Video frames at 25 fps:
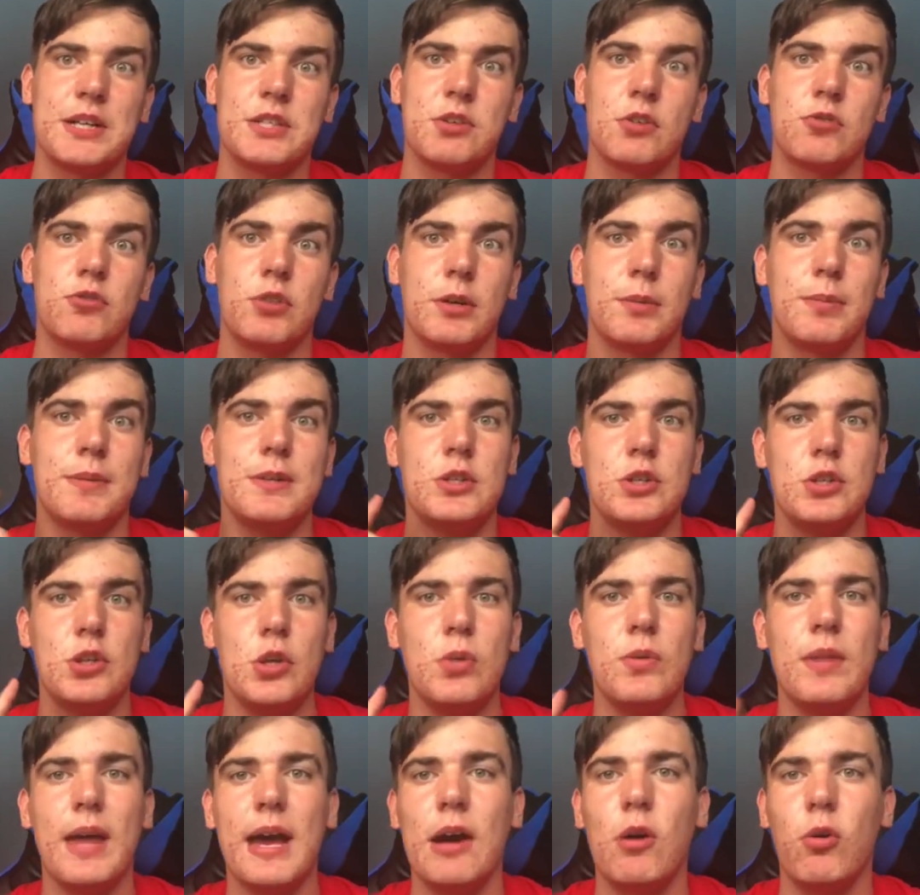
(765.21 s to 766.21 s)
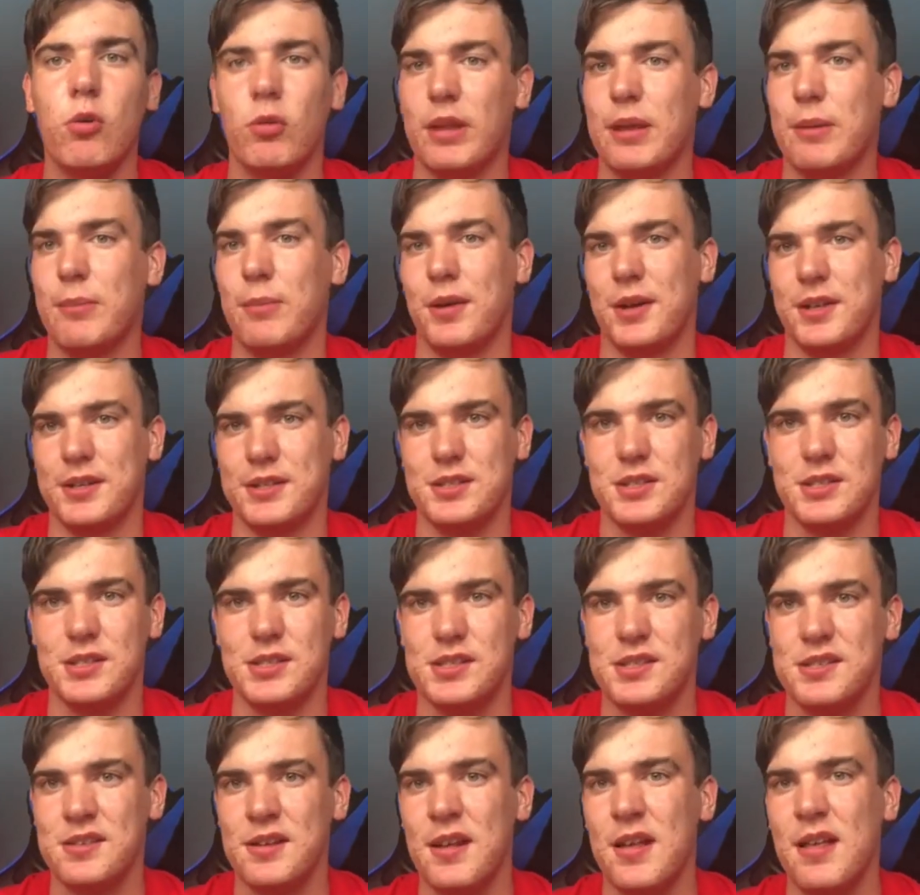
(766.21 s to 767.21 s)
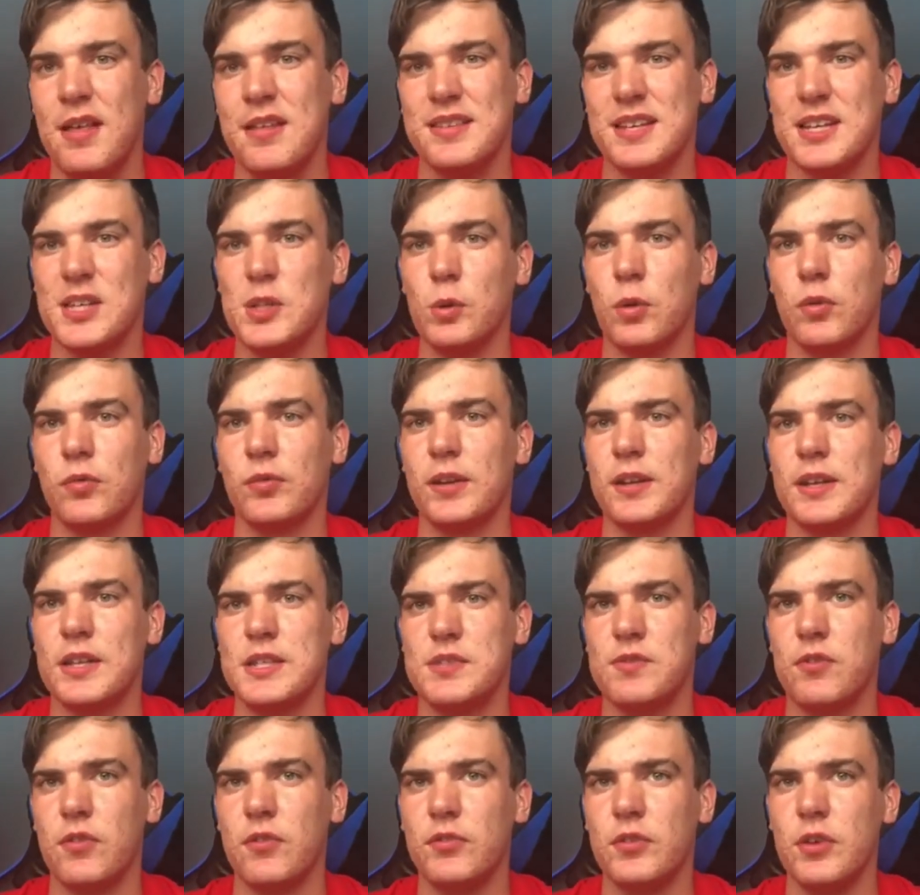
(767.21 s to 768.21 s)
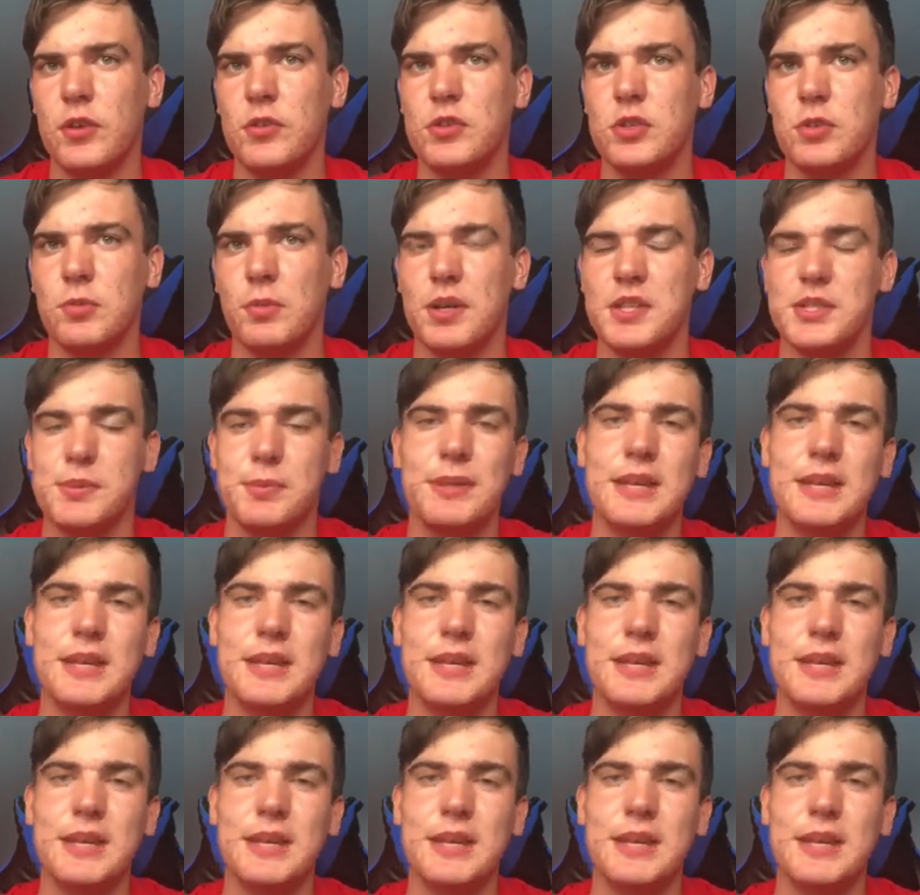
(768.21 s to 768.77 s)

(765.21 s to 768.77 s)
So I'd recommend you do that, or they might just take you off the list for future ones.